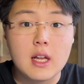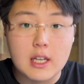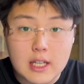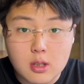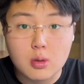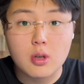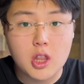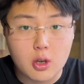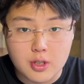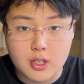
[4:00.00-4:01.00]
legal
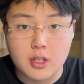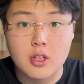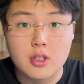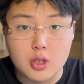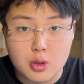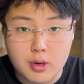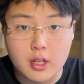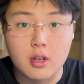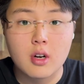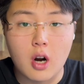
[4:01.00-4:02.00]
authority to
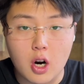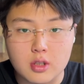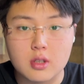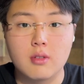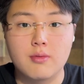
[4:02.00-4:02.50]
trigger Article